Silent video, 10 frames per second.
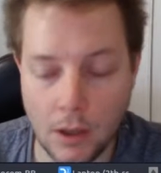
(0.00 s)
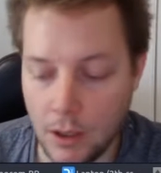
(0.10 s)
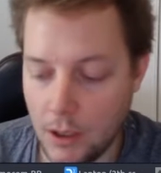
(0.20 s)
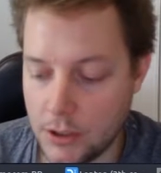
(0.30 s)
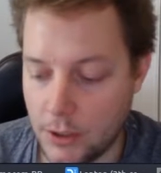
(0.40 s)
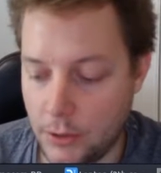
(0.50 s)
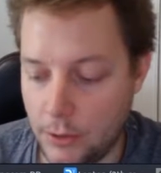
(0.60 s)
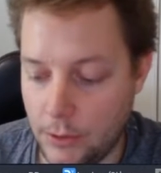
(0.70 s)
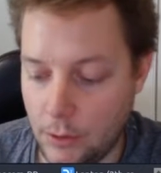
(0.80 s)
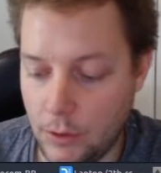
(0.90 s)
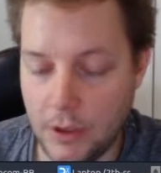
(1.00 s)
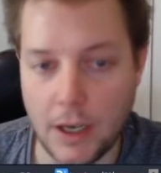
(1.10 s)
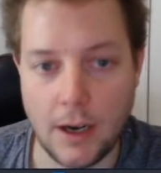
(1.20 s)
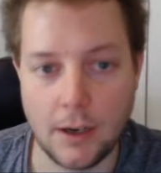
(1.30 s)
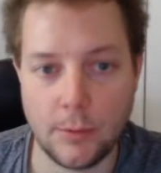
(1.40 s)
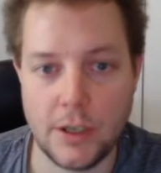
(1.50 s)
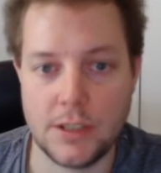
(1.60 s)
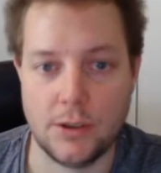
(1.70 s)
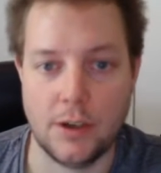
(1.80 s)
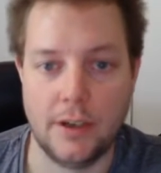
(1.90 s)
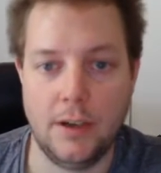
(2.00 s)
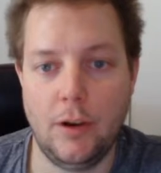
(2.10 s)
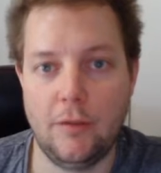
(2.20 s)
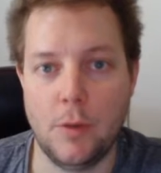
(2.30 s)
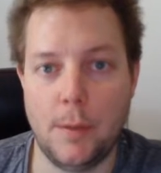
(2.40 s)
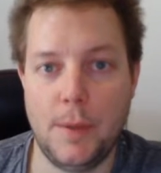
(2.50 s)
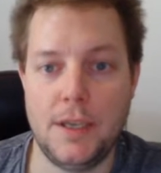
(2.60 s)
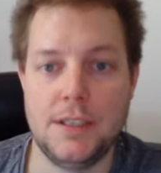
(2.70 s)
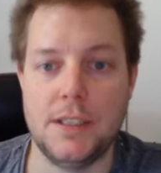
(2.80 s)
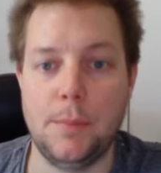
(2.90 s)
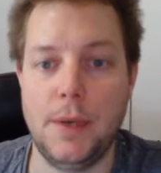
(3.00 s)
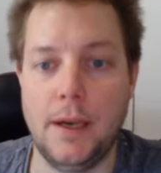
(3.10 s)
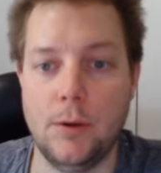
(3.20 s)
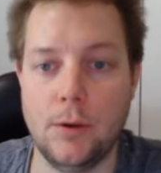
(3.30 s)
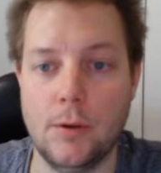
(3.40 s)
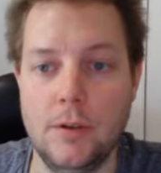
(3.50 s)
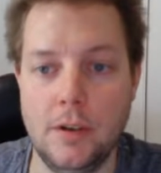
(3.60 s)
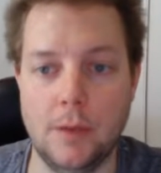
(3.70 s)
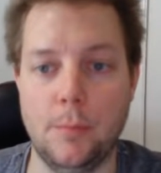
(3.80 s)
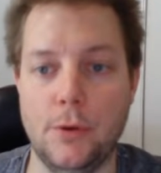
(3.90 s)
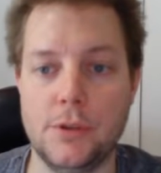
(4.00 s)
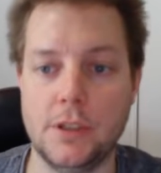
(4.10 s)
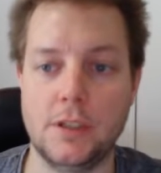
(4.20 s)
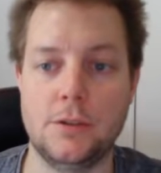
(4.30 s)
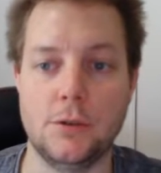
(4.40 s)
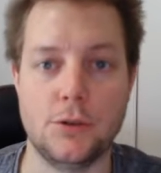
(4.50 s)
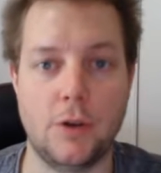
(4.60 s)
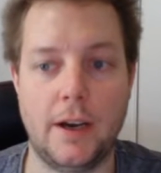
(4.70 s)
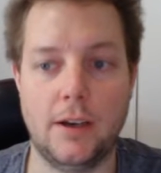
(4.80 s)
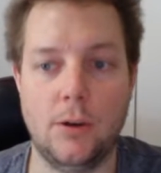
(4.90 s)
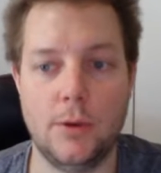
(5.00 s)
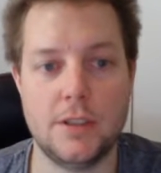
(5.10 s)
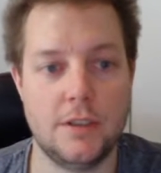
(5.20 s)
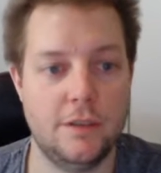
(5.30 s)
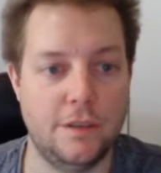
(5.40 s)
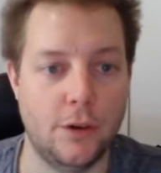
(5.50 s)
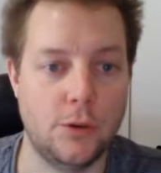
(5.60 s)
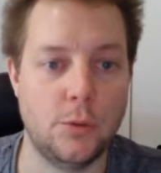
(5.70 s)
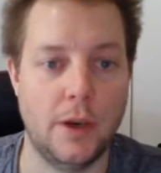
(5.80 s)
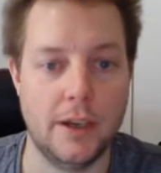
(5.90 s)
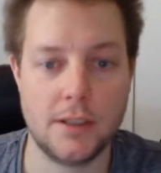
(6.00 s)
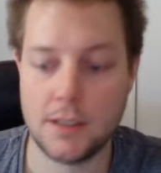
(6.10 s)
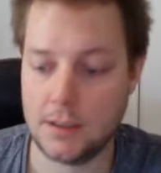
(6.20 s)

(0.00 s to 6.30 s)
So on the hardware side now, I have my PC powered on and booted into DragonOS FocalX.